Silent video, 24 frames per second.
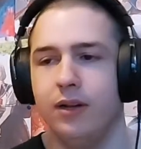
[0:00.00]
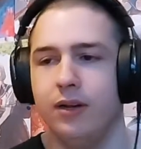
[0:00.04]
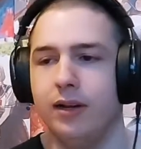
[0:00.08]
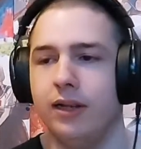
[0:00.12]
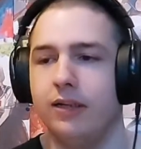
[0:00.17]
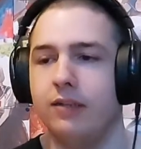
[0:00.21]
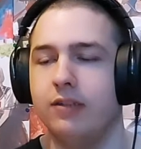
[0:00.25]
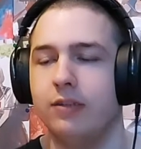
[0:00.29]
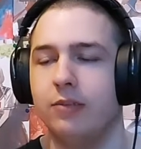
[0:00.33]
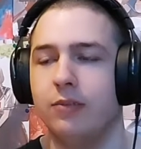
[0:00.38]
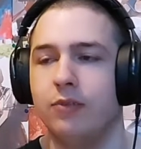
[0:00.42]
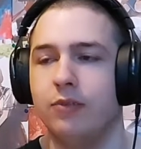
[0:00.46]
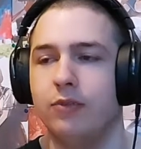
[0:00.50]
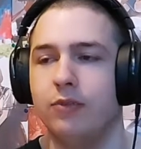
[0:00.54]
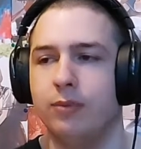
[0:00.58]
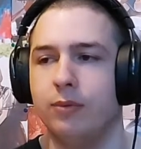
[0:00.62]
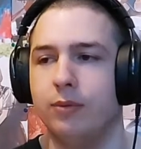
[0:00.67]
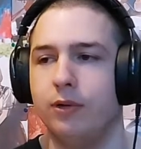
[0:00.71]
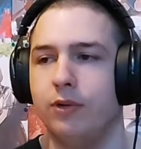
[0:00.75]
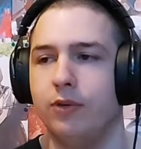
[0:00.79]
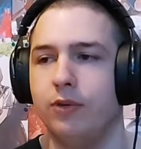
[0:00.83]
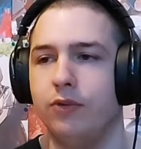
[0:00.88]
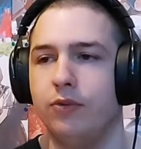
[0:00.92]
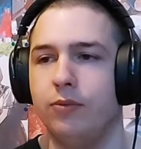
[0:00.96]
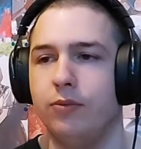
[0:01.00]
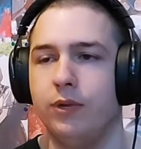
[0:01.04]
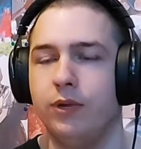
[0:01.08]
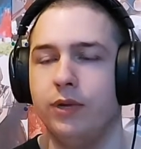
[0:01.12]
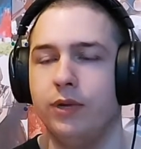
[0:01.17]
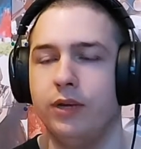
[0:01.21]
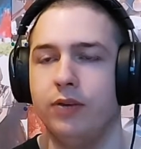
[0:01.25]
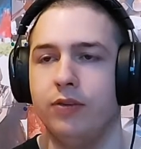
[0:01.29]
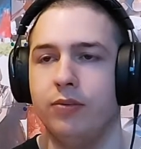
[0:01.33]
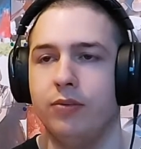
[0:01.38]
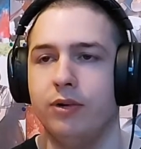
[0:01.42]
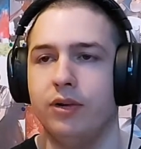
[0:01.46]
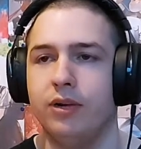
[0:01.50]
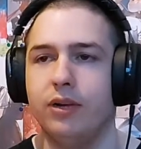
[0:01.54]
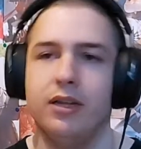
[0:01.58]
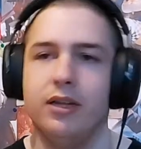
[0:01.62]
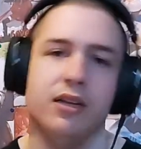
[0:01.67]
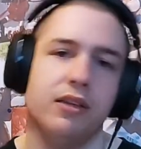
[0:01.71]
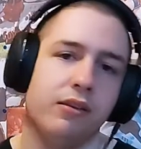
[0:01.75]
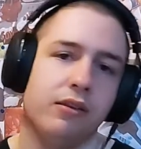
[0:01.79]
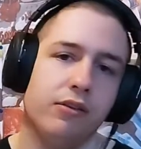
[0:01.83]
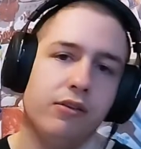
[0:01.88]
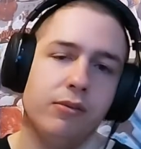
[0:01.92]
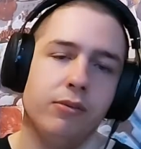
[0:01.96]
Like, some stream I managed to be somewhat like
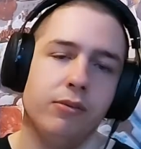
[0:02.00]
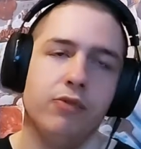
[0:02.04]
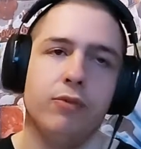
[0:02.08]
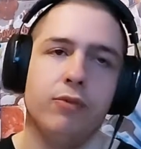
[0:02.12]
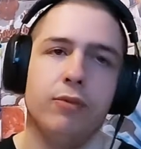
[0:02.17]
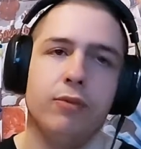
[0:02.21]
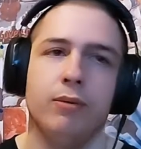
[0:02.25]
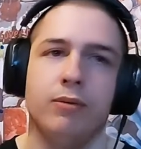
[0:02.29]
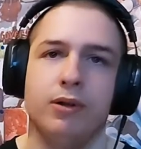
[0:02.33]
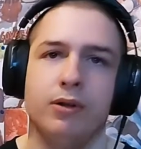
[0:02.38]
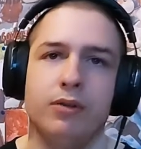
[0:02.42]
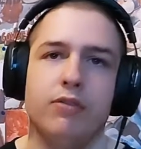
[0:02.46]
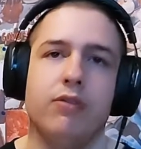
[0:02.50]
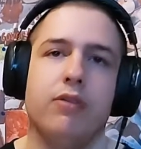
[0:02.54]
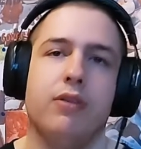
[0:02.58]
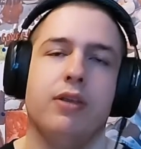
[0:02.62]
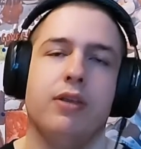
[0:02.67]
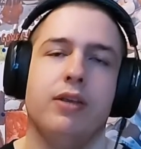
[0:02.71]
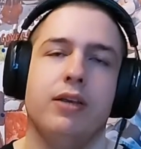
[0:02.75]
that, and some stream I'm not.